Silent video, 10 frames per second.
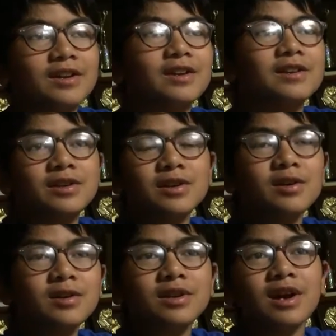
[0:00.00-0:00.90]

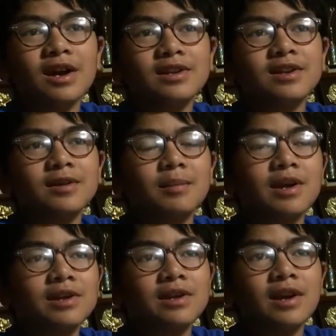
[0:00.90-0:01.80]
until Niantic
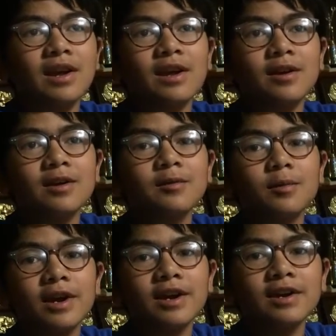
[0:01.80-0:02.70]
makes a
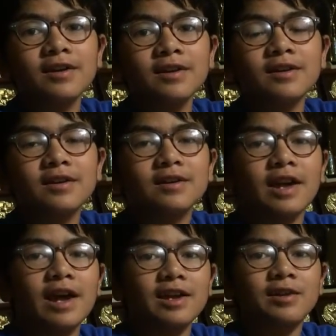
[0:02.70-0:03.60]
way
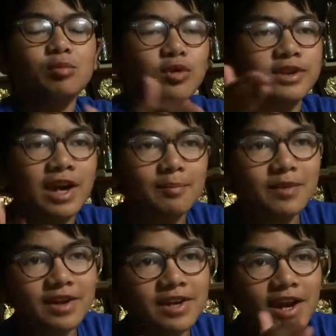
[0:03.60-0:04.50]
that it's more
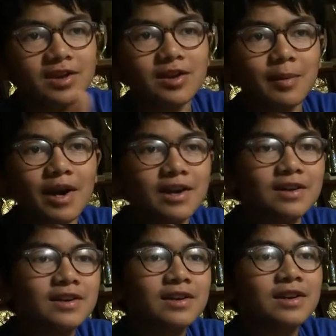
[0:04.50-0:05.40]
tempting to actually buy it,
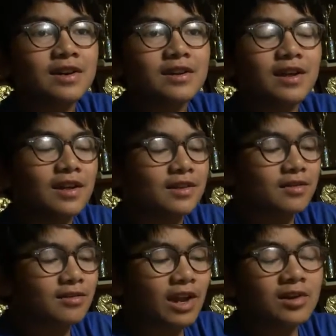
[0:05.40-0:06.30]
then
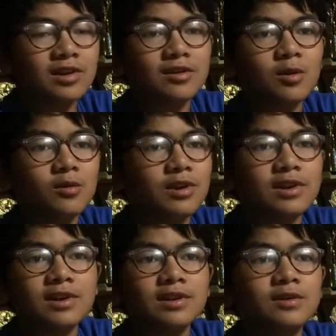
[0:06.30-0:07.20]
there's actually no
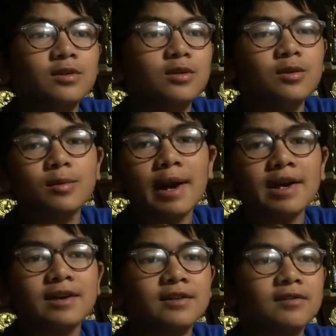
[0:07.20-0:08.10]
reason to buy
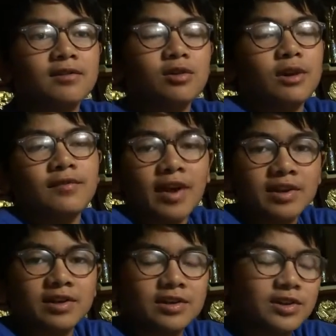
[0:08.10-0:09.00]
it. There's no
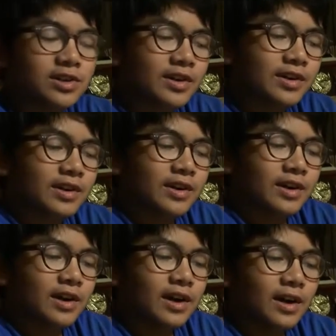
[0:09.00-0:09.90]
advantage.
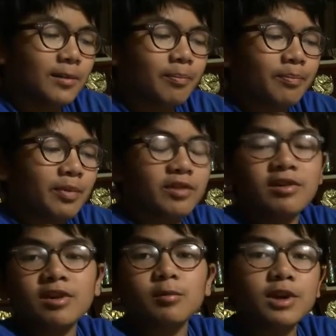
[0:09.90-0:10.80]
But the
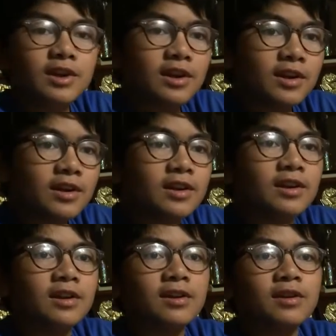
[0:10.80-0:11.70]
reason we did it
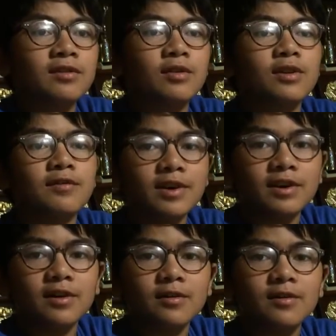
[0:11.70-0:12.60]
is for the
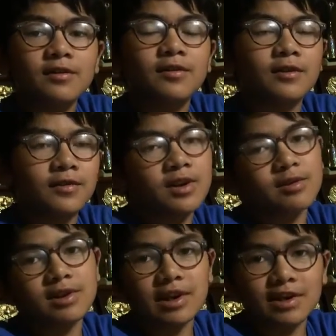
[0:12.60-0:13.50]

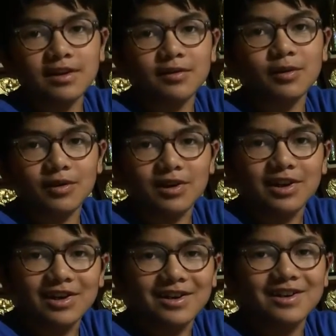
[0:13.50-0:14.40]
video's sake, of course.